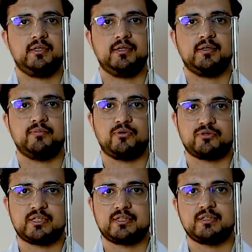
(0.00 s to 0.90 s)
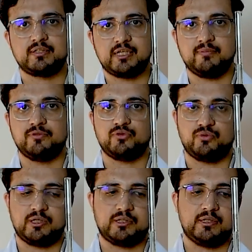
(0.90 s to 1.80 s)
the titration exactly as
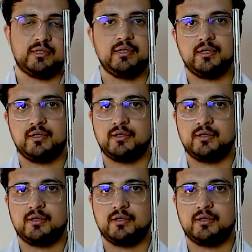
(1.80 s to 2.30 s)
before.